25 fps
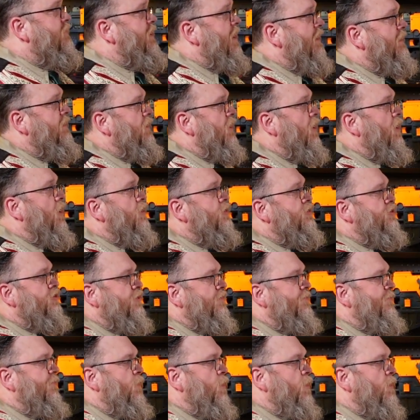a
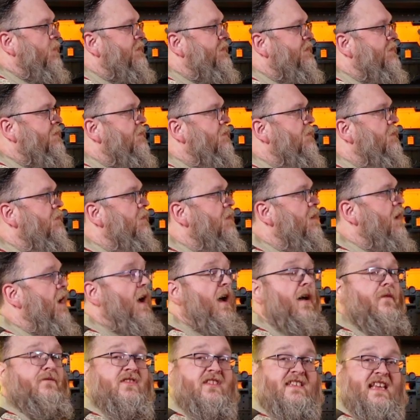larger force
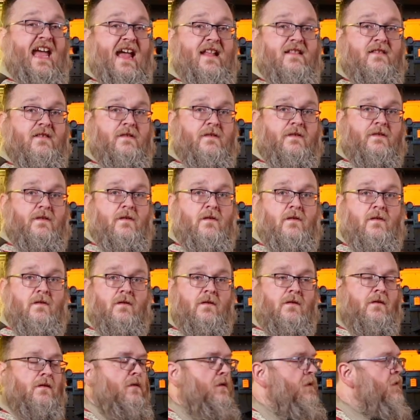of Zeds.
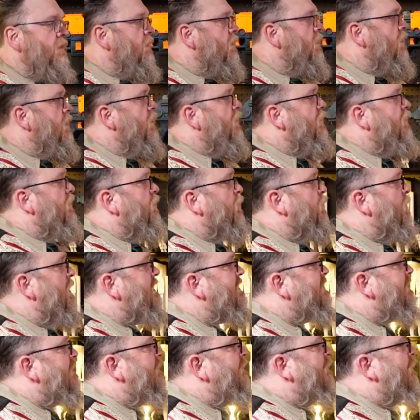The
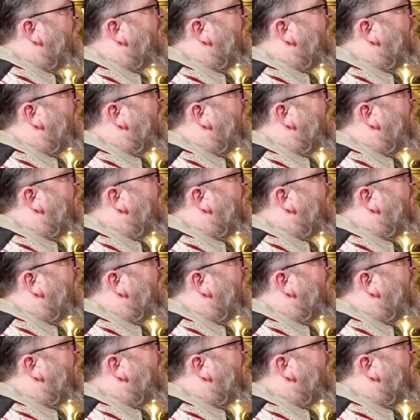reason for